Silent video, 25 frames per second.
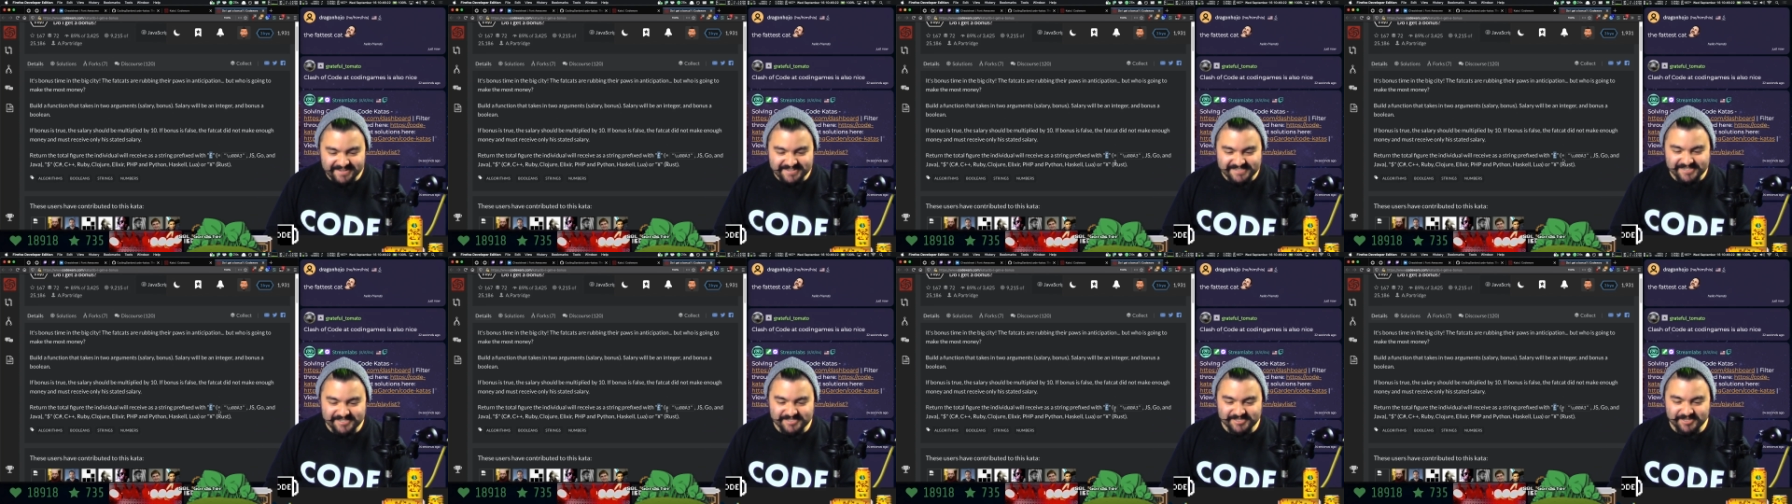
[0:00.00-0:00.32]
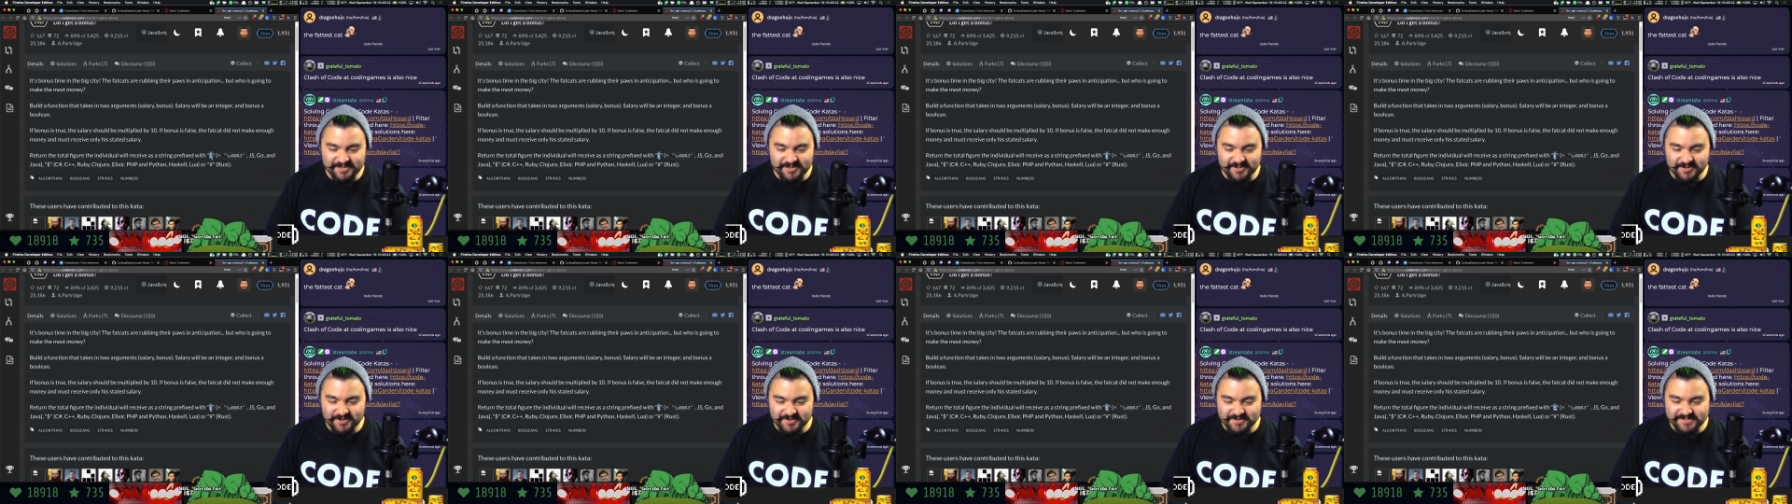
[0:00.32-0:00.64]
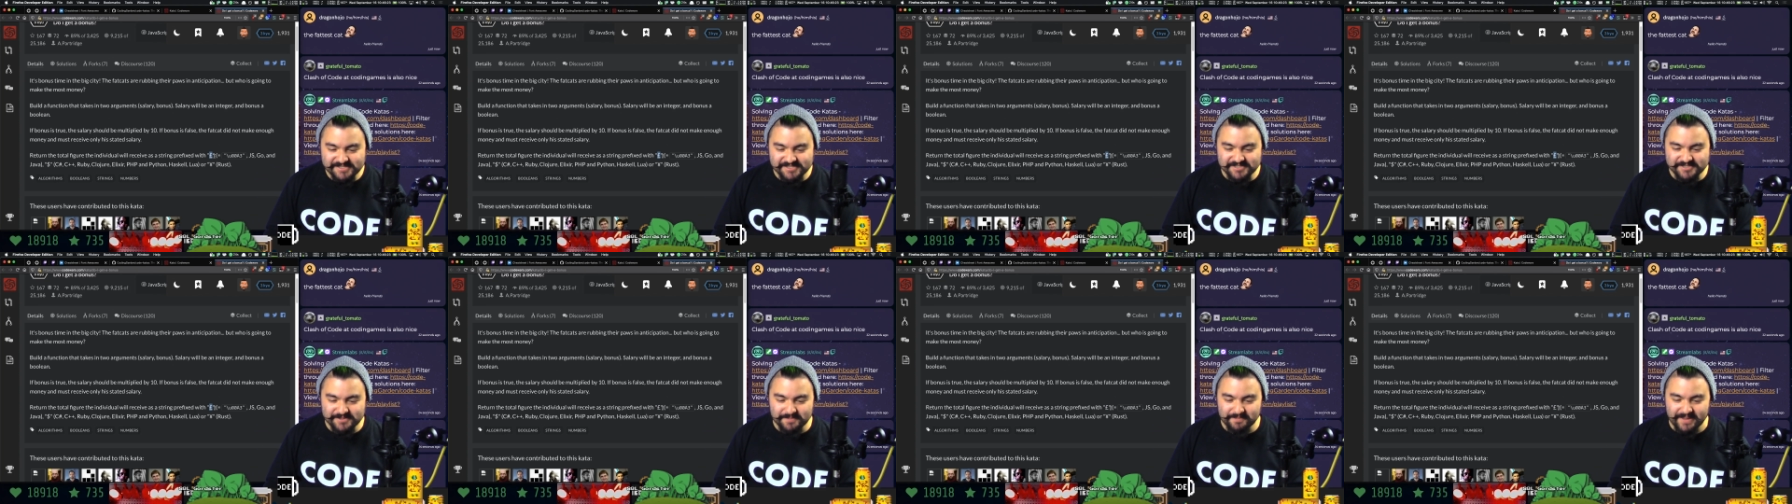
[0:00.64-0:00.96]
is? this a euro or
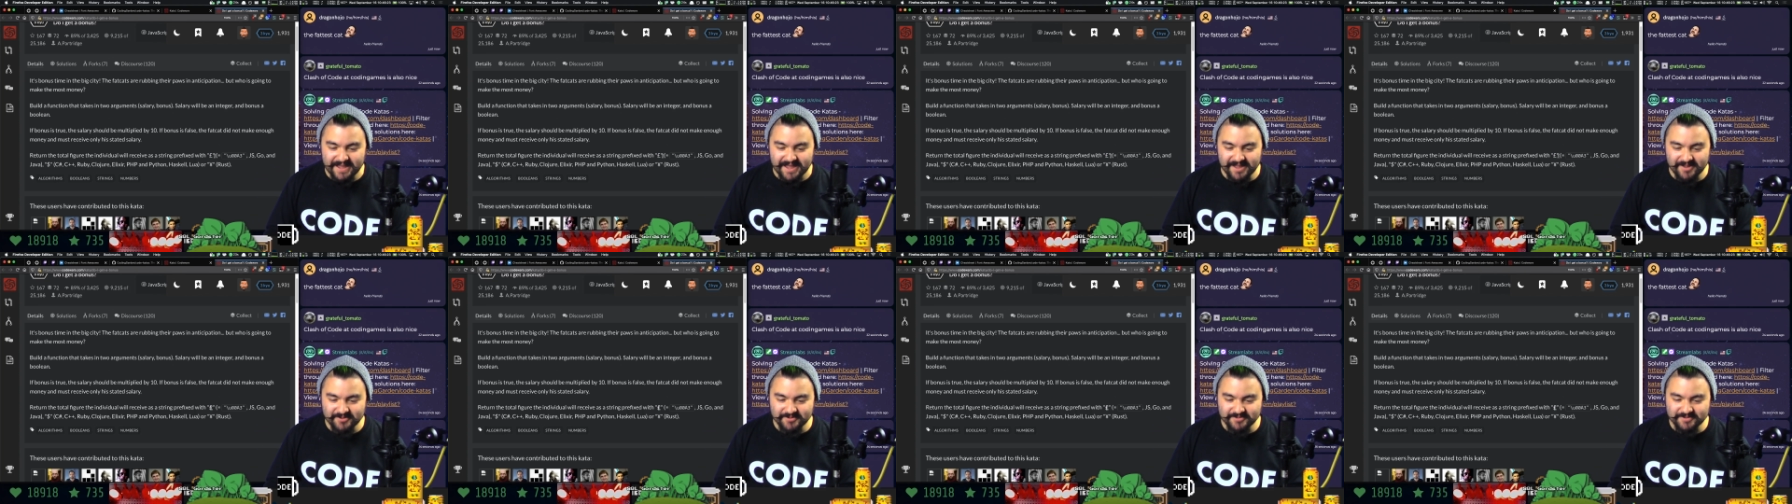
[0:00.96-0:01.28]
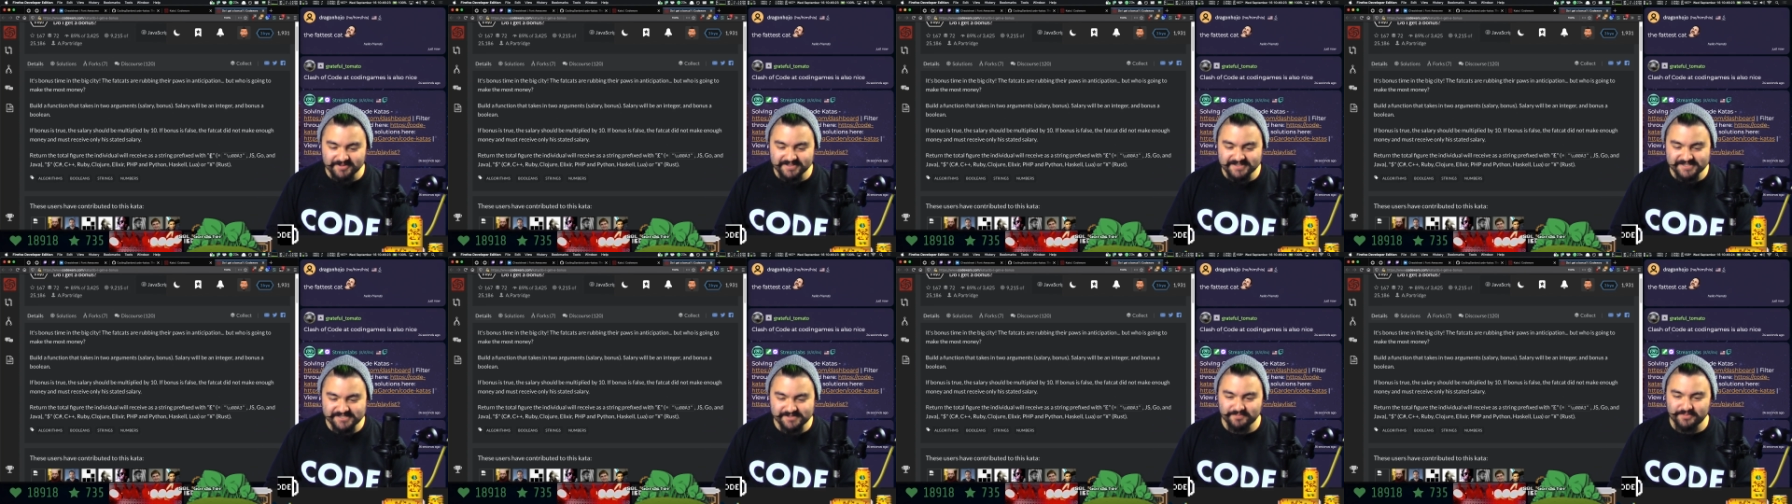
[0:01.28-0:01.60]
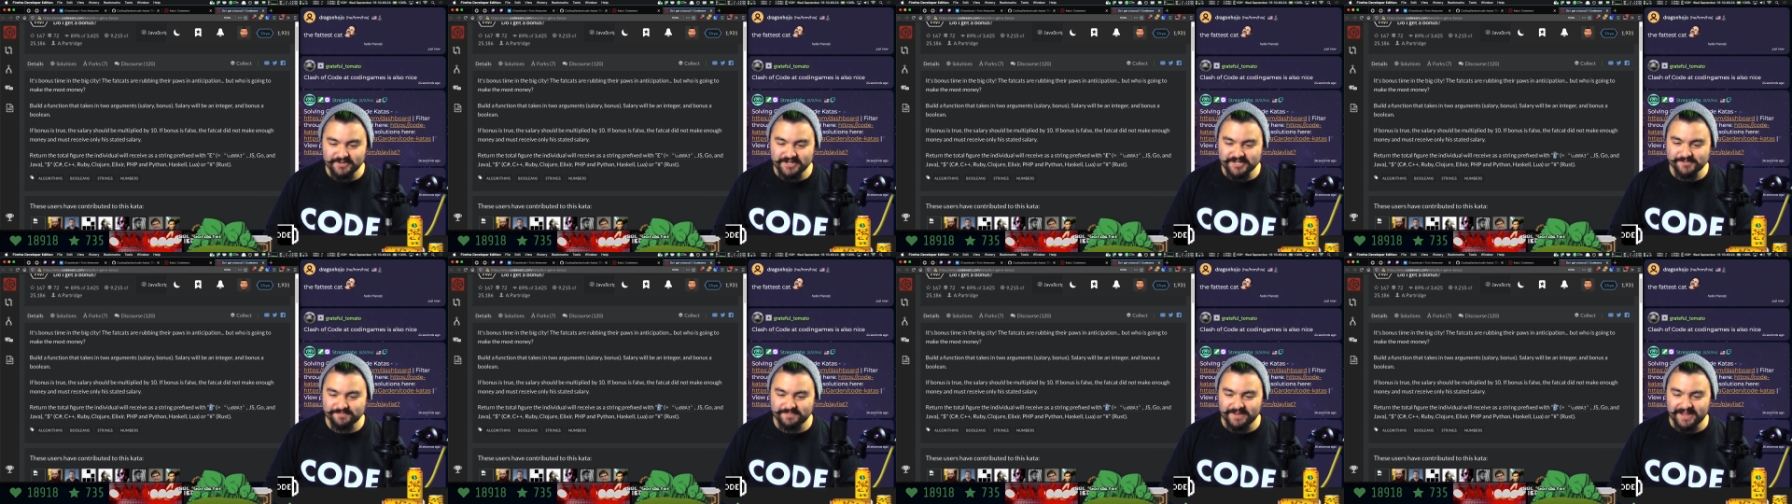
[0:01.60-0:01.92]
is this a pound? Is this a
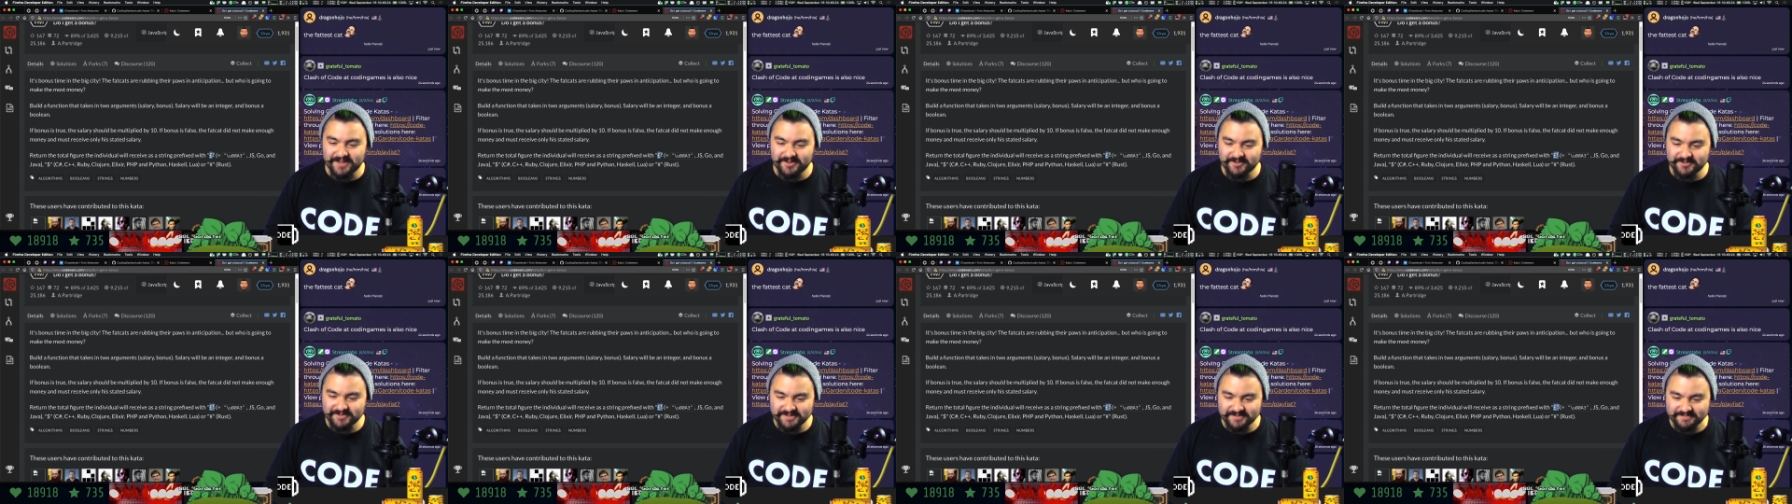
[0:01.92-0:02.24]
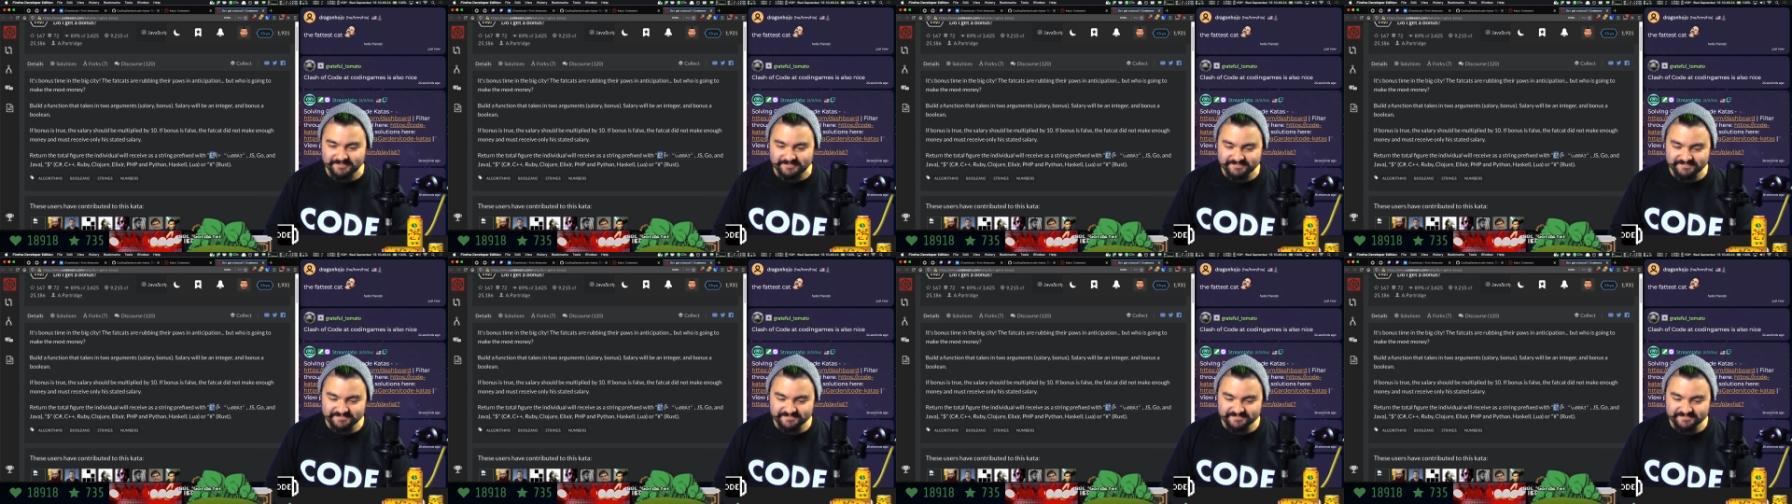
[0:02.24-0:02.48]
British pound?